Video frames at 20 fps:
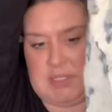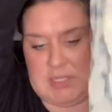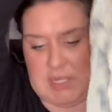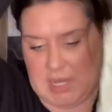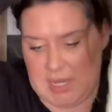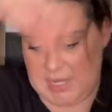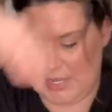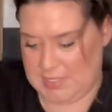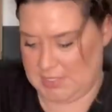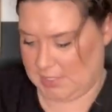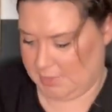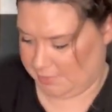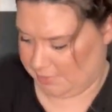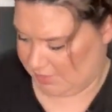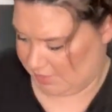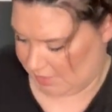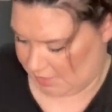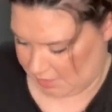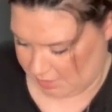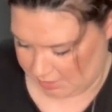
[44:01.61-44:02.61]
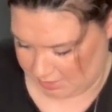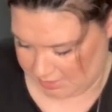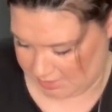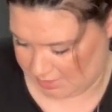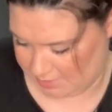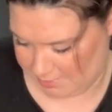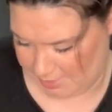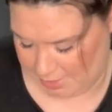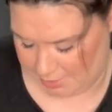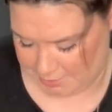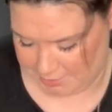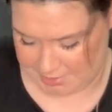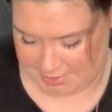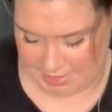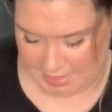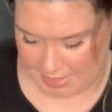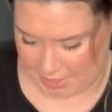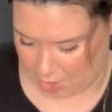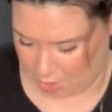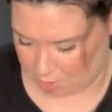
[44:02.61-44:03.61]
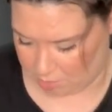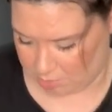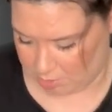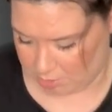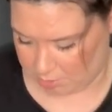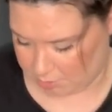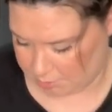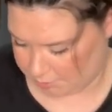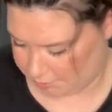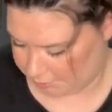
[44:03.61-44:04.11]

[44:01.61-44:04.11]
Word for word: ties up there. It smells terrible.